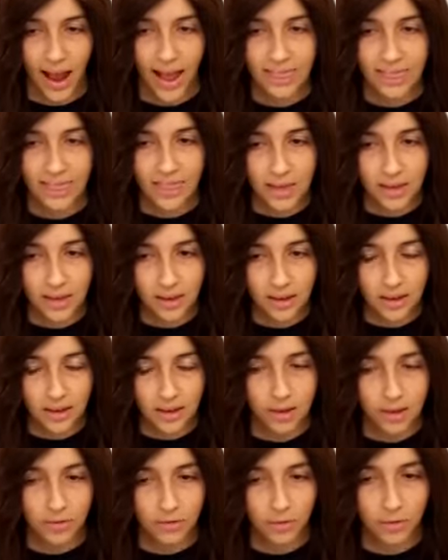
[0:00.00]
I think
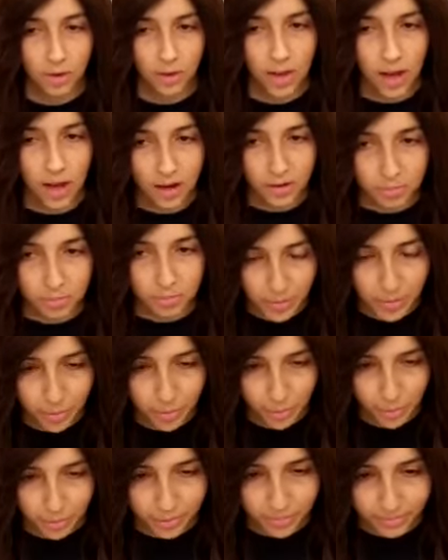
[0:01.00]
for a lot of
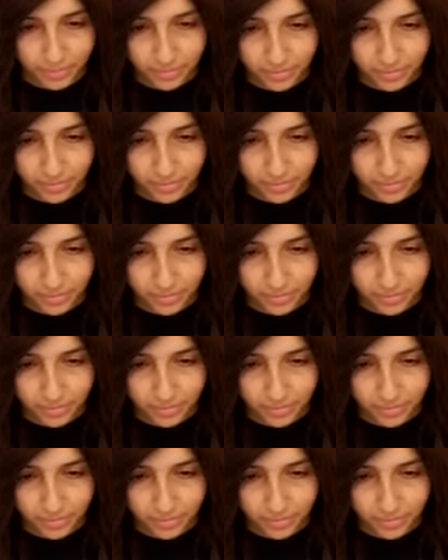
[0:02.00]
people,